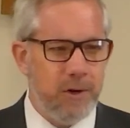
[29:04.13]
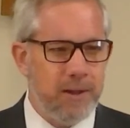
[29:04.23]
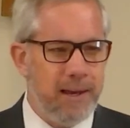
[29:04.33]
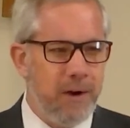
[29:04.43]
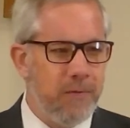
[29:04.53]

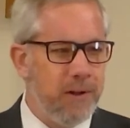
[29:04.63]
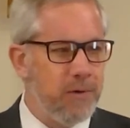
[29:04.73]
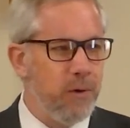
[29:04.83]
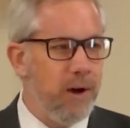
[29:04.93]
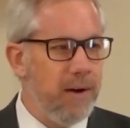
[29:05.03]
the air
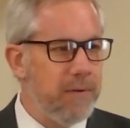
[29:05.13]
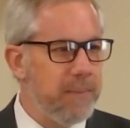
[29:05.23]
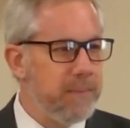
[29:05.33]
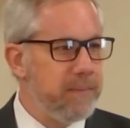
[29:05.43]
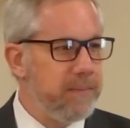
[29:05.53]
filter off.
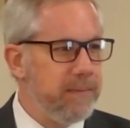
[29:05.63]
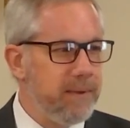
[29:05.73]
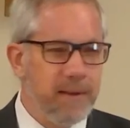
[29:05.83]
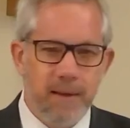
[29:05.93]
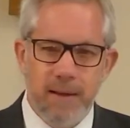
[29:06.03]

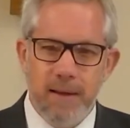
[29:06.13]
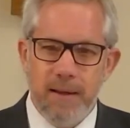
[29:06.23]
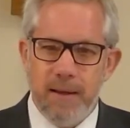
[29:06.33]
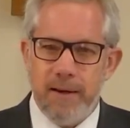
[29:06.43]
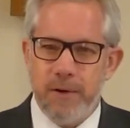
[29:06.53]

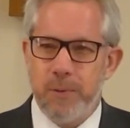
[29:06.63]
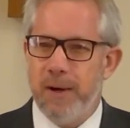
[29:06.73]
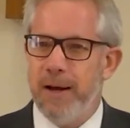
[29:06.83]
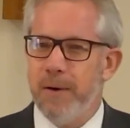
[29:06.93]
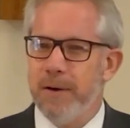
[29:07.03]
He goes,
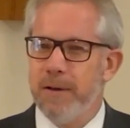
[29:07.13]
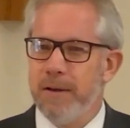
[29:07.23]
"Wow,